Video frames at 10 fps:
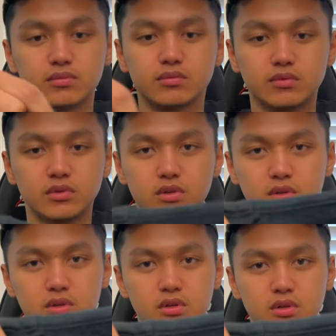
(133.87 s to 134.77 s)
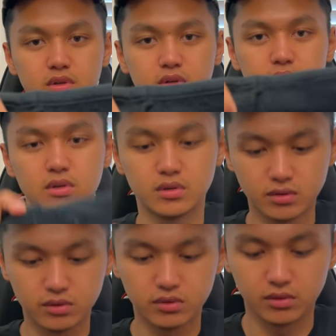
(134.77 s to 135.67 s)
Nobody speaks.